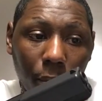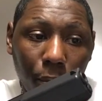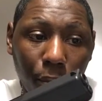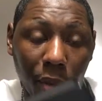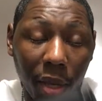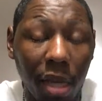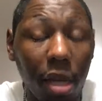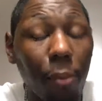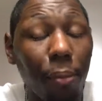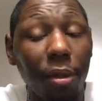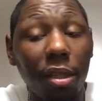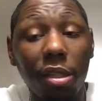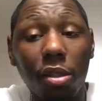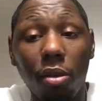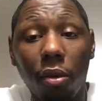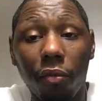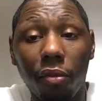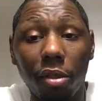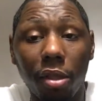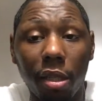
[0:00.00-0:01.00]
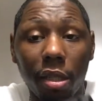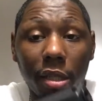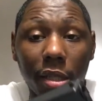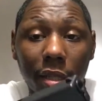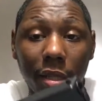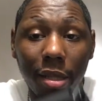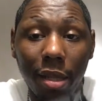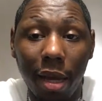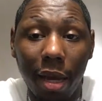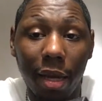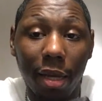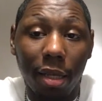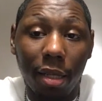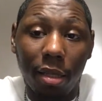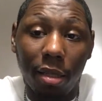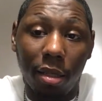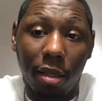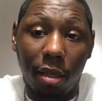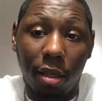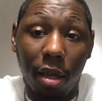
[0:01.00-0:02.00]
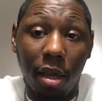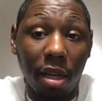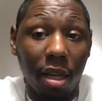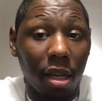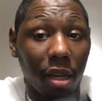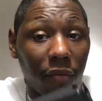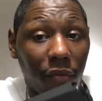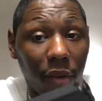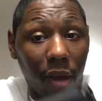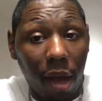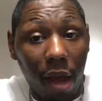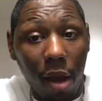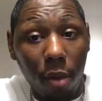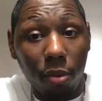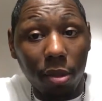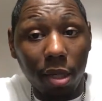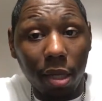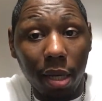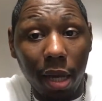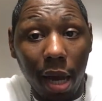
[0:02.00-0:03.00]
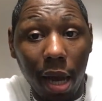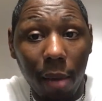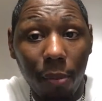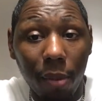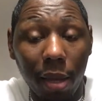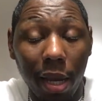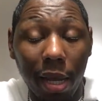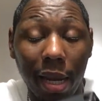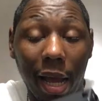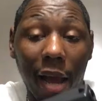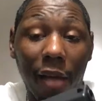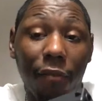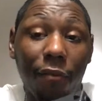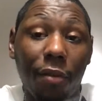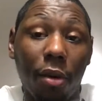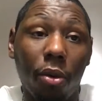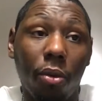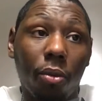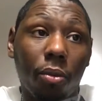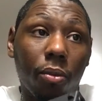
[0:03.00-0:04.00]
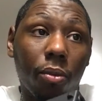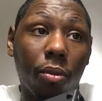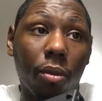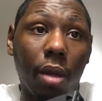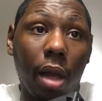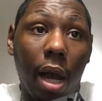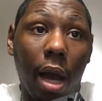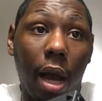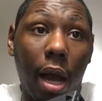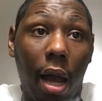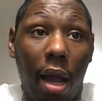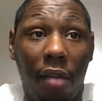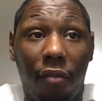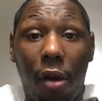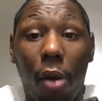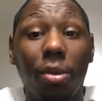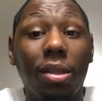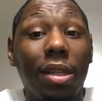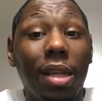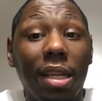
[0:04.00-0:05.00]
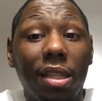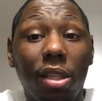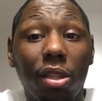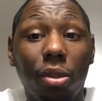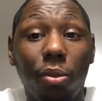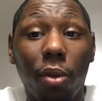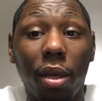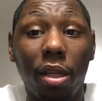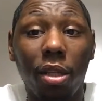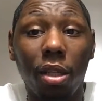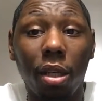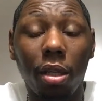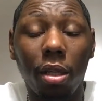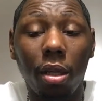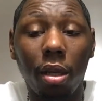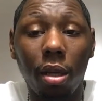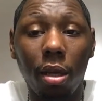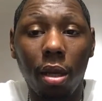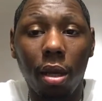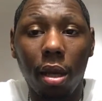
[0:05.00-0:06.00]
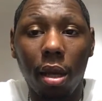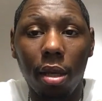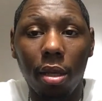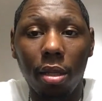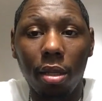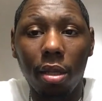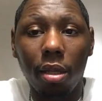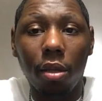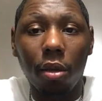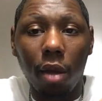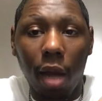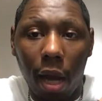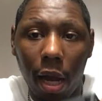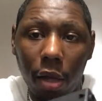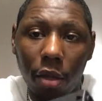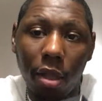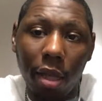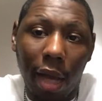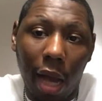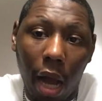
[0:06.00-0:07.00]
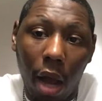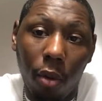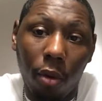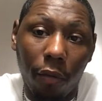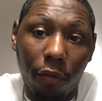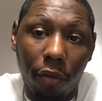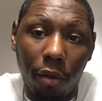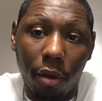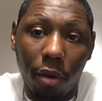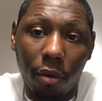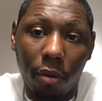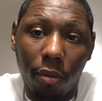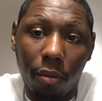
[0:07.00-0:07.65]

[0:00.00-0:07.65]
Being a police officer is not easy. Because if I was a cop and if I was in that situation, how do you think I would feel?